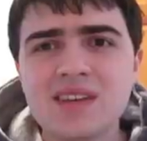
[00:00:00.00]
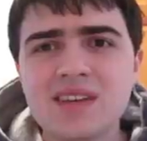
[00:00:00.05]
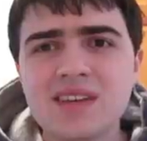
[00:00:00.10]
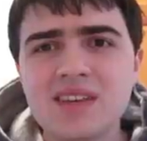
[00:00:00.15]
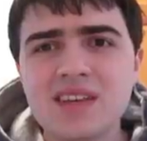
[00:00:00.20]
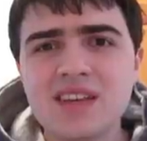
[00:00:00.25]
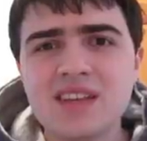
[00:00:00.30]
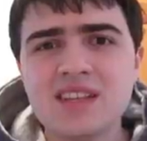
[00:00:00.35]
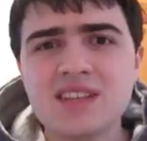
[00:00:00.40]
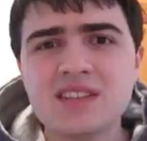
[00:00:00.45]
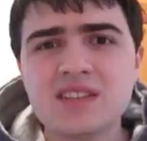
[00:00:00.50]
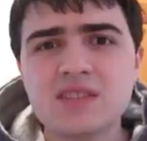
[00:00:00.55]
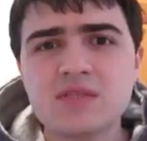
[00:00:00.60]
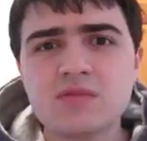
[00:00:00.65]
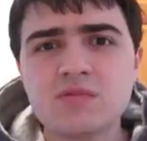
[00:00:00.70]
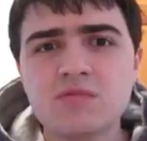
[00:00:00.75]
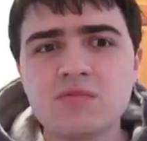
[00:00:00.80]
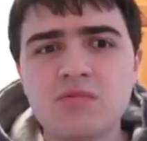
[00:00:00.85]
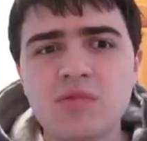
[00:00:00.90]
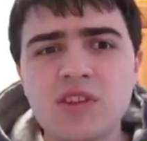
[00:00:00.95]

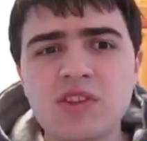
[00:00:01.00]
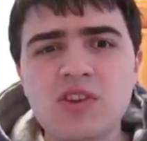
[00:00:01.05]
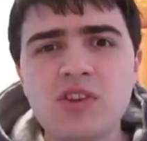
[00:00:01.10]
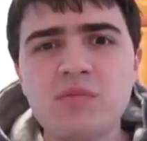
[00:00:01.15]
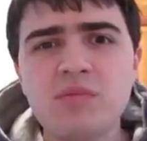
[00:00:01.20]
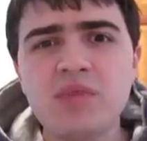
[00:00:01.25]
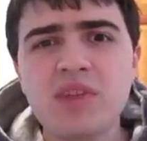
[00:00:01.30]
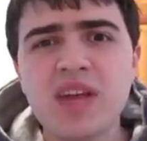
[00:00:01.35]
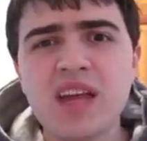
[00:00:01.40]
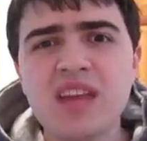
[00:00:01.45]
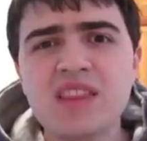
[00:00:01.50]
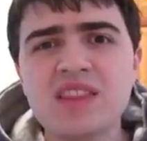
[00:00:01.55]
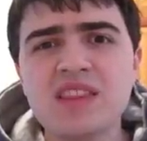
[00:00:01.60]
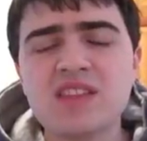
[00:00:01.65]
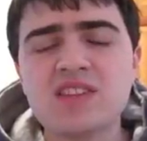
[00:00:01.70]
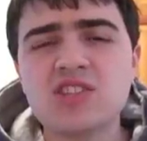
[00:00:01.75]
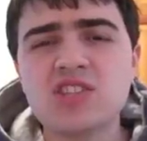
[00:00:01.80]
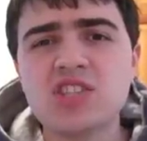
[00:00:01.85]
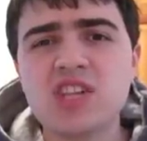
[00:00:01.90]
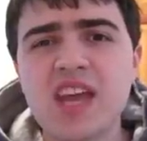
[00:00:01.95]
is when you're playing
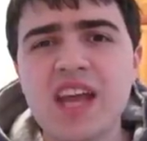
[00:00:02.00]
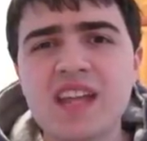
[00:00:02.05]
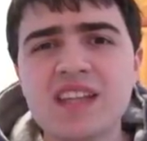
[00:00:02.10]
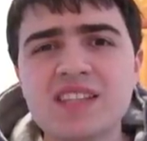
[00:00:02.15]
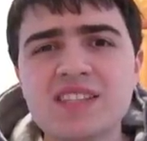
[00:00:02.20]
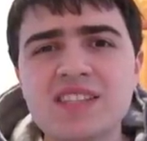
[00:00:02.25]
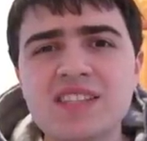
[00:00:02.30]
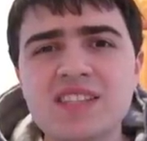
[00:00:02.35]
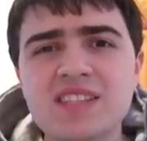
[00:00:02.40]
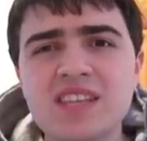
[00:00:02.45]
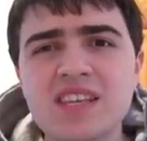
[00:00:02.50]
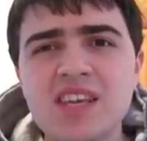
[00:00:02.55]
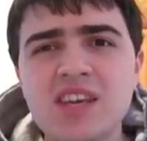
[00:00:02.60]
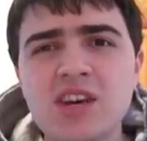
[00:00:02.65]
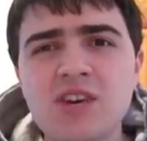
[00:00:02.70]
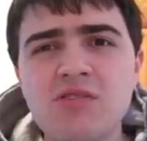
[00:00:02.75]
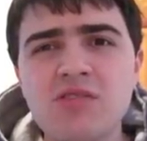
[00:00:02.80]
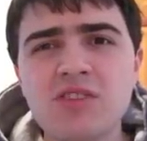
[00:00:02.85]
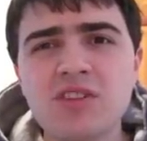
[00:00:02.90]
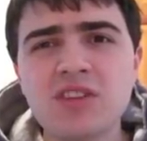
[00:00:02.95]
the Genesis
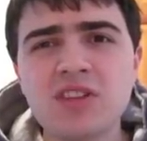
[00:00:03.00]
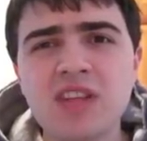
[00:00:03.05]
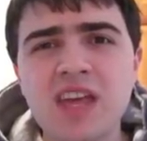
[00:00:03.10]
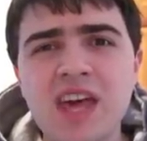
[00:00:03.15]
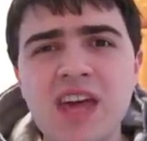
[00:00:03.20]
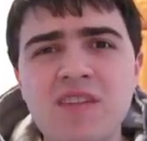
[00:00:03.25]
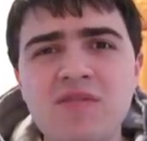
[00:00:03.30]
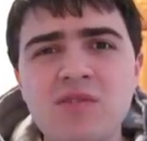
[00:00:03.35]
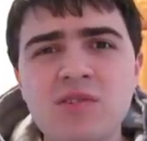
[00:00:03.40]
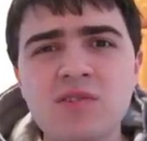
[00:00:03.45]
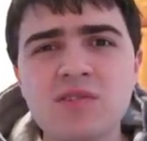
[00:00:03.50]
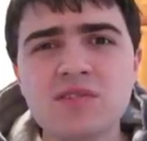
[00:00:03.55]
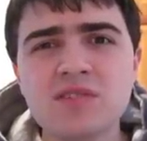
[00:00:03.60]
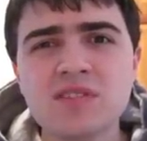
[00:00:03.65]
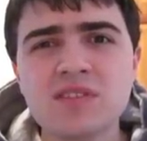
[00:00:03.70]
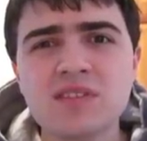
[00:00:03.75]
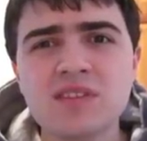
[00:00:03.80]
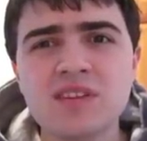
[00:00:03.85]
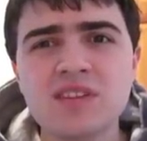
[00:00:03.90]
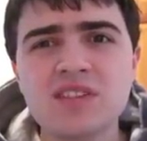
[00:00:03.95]
era
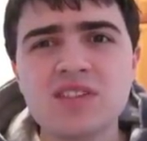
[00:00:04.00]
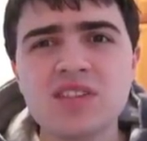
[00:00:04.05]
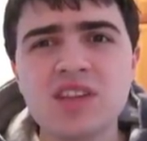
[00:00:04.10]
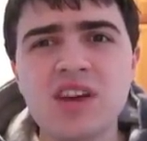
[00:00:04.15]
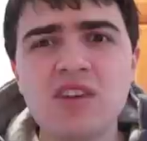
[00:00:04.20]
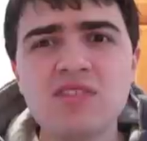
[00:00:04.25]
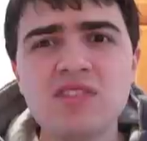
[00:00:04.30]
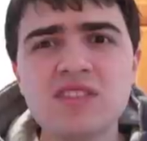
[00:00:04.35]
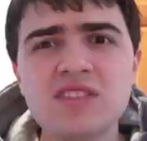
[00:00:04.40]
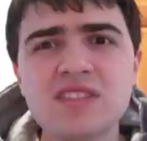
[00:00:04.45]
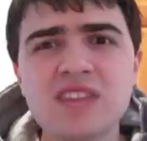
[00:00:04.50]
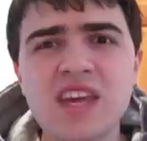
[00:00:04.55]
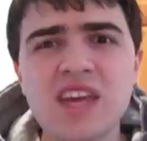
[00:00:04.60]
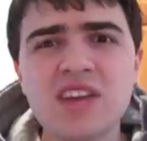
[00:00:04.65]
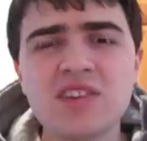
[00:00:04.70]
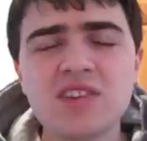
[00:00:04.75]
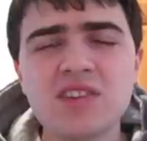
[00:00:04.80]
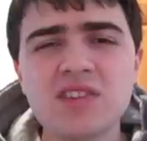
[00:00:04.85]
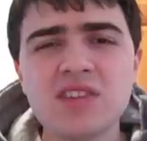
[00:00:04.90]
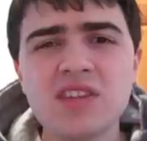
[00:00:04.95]
levels, it's going to
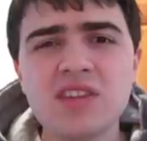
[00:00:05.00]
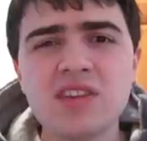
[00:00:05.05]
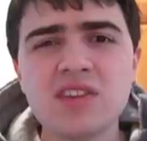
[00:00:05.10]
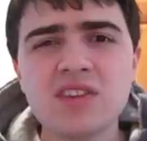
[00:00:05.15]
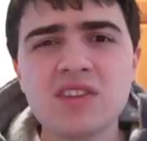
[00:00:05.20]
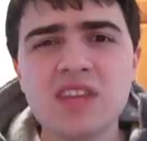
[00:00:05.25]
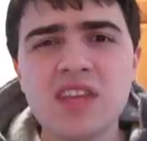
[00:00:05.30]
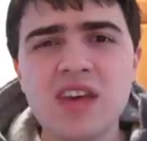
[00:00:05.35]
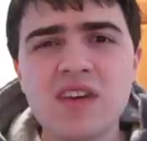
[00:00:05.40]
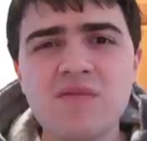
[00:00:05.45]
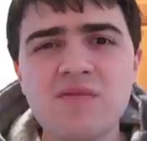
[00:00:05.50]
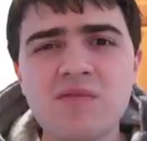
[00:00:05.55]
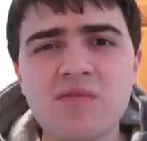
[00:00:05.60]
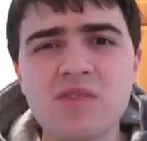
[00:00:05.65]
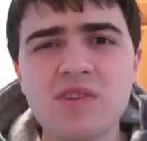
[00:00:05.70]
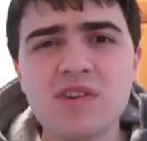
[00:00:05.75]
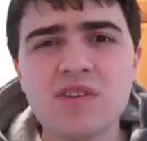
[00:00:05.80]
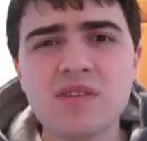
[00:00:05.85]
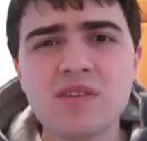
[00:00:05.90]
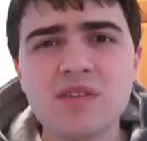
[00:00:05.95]
sound a little
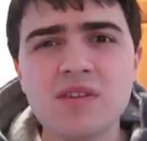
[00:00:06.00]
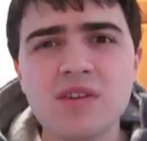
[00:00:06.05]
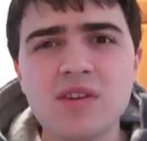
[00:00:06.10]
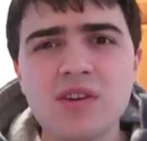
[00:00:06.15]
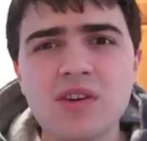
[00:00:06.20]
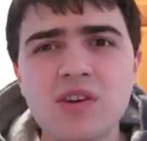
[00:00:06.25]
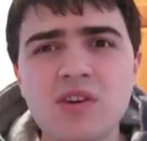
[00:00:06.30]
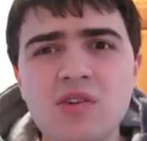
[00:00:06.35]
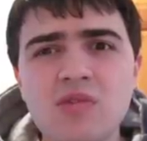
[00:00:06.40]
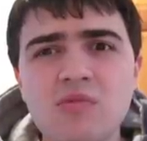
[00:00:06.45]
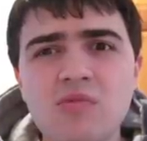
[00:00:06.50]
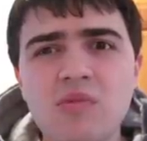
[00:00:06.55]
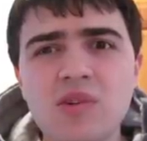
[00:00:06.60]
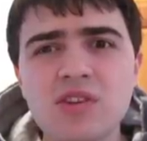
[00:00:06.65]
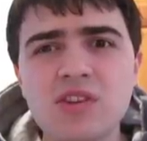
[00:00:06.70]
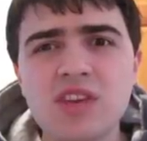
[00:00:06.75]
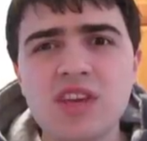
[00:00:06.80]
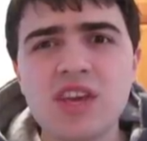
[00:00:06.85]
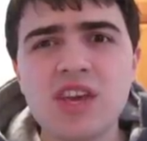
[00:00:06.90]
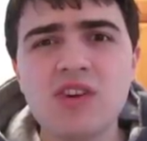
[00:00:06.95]
different
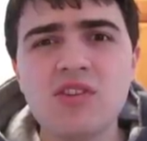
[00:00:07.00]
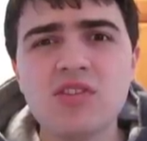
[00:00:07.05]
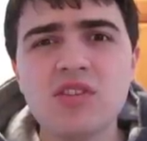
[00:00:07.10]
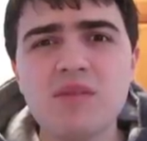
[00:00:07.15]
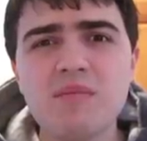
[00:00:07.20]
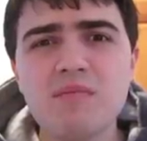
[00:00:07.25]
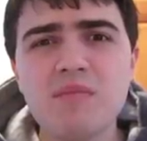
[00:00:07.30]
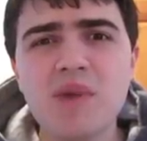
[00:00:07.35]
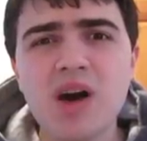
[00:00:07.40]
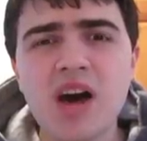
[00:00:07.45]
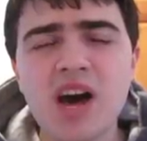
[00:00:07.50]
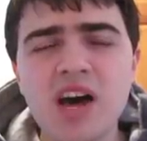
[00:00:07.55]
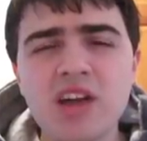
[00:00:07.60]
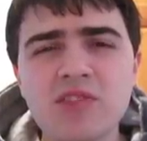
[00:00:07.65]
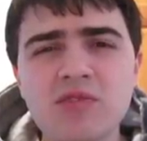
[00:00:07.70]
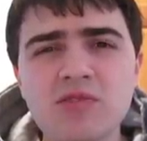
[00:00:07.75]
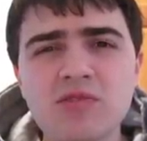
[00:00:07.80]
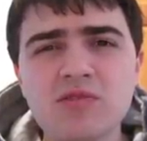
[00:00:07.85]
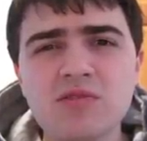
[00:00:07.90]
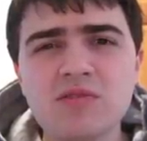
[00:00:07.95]
when you hear the
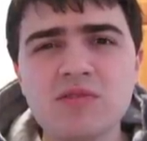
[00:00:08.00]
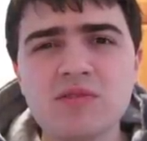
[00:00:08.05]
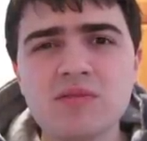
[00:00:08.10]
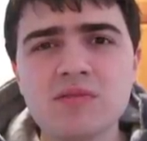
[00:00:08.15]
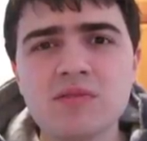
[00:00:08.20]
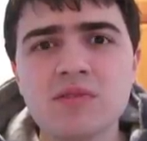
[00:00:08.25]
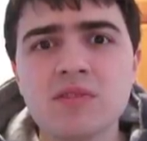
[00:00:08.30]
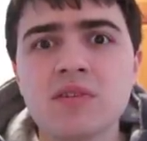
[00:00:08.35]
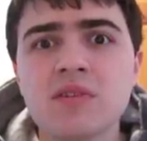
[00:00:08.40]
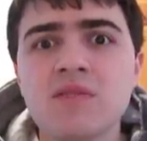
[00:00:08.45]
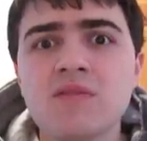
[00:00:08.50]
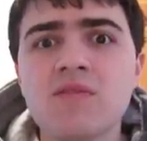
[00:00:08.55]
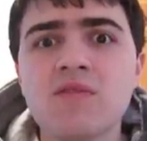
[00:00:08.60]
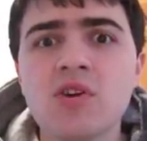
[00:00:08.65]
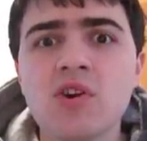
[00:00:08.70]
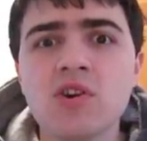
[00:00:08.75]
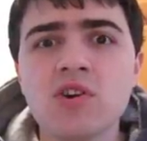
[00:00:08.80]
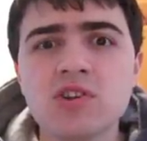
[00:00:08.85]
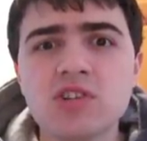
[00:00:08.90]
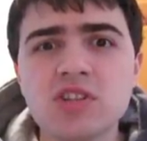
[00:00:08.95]
modern
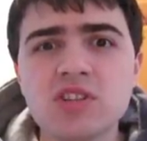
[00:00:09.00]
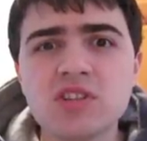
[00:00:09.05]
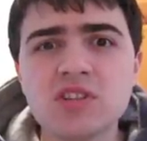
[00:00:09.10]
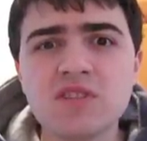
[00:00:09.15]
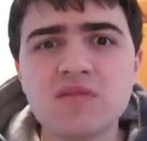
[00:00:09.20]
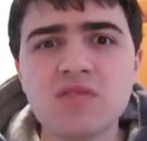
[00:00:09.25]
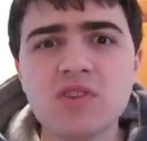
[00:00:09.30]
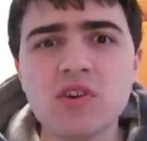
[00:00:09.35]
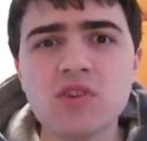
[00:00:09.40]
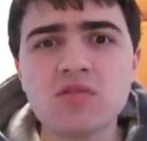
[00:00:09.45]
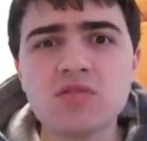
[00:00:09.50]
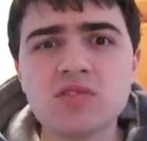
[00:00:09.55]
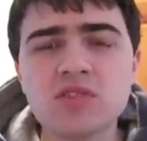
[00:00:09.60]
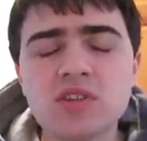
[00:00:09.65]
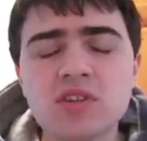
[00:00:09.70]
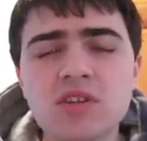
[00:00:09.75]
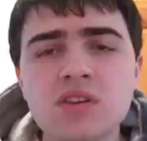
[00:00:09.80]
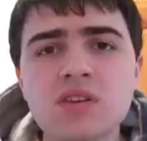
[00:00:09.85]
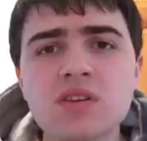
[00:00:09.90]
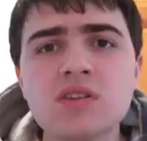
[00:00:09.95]
versions of
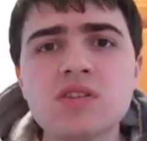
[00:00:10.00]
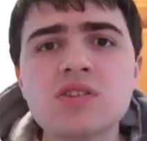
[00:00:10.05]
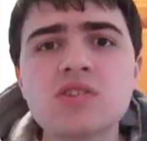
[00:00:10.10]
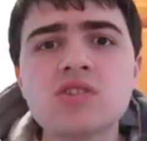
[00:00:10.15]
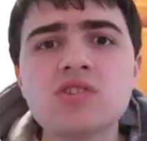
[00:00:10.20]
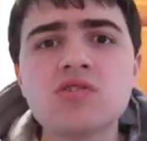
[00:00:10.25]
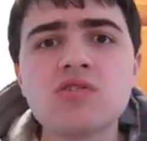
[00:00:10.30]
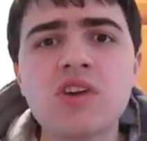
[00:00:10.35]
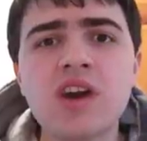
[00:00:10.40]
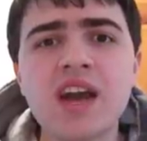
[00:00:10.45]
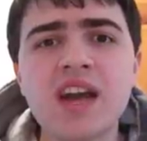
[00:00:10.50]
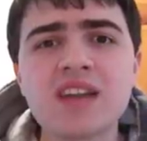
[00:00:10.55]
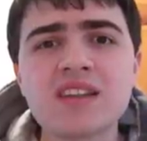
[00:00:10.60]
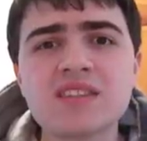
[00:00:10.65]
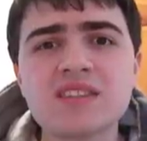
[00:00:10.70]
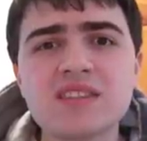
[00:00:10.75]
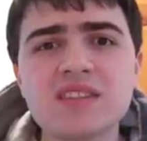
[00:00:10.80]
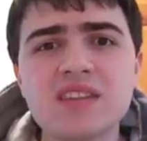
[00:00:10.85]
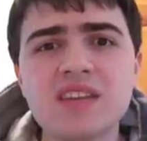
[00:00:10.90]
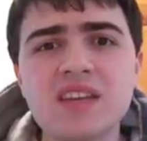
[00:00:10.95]
those
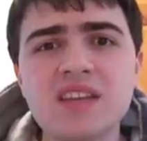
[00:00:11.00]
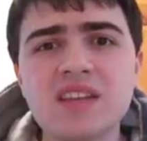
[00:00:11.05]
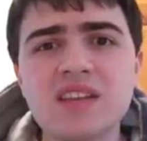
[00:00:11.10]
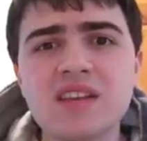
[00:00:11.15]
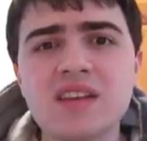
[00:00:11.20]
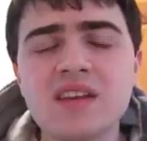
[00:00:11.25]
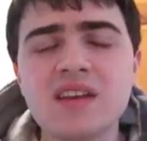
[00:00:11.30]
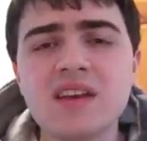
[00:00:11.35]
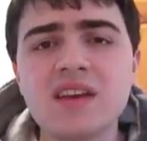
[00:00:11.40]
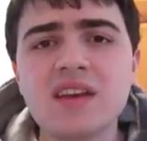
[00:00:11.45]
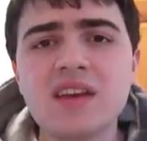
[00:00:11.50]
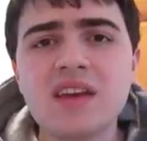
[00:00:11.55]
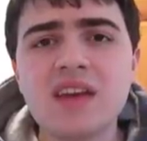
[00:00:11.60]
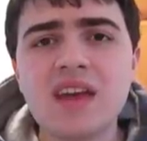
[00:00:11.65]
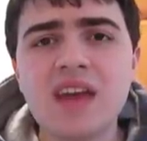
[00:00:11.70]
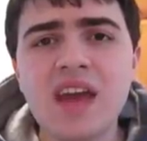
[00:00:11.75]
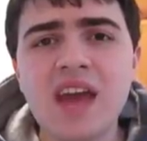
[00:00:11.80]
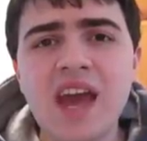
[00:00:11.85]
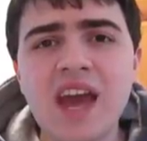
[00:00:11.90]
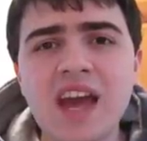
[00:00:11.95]
tracks in
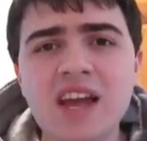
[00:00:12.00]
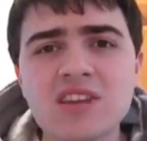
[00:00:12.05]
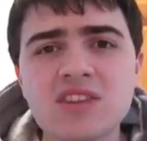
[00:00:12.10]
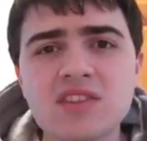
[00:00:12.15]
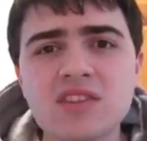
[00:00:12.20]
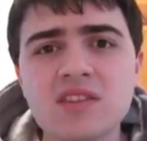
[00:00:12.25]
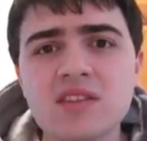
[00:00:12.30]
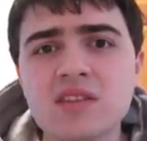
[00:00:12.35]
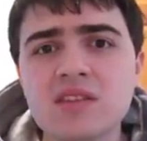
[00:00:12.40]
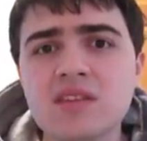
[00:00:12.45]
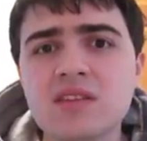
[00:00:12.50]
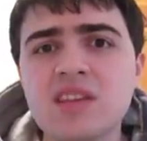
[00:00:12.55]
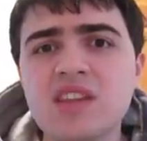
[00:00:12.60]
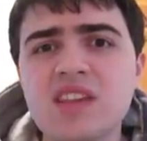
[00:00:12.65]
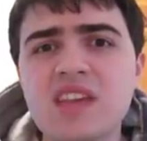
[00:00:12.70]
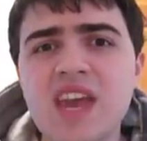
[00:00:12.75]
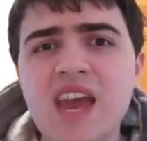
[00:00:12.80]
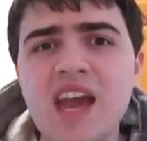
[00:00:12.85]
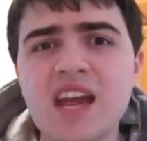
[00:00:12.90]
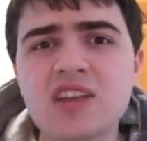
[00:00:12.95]
the
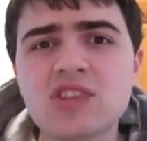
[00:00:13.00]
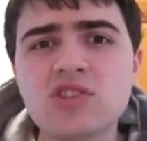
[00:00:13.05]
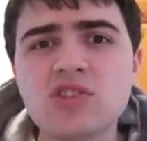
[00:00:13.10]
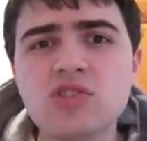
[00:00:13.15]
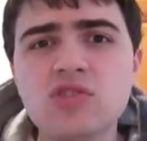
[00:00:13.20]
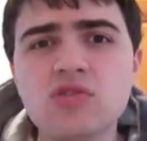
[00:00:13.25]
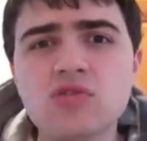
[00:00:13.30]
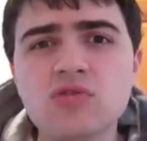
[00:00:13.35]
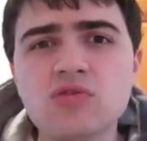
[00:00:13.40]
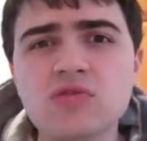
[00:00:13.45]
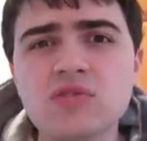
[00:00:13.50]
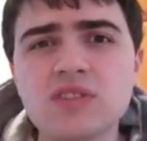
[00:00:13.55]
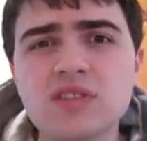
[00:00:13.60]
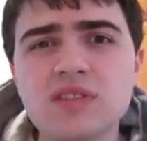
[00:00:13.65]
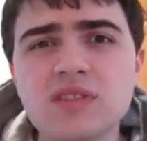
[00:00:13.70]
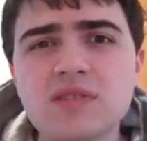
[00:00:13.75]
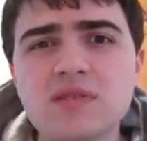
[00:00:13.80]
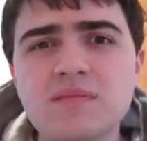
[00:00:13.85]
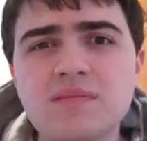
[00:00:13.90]
Act 2s.